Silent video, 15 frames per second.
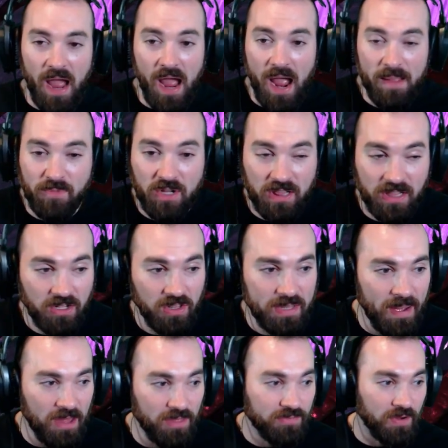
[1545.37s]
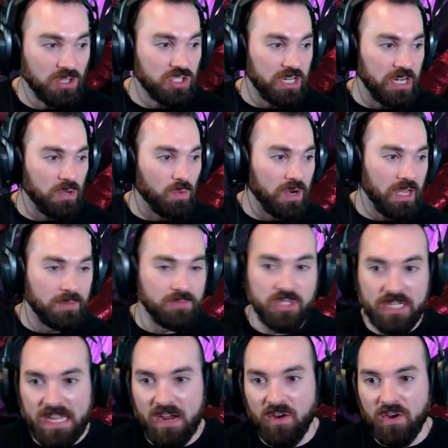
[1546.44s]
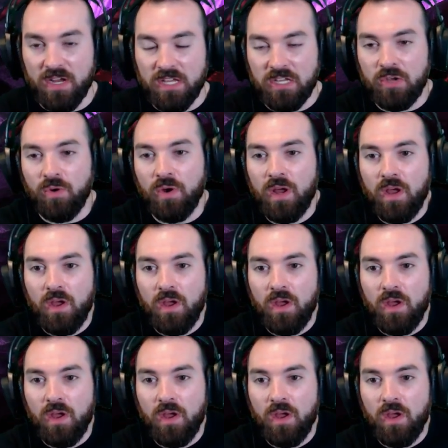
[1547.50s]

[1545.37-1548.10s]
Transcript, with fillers: I'm clearly malfunctioning when it comes to carrying you.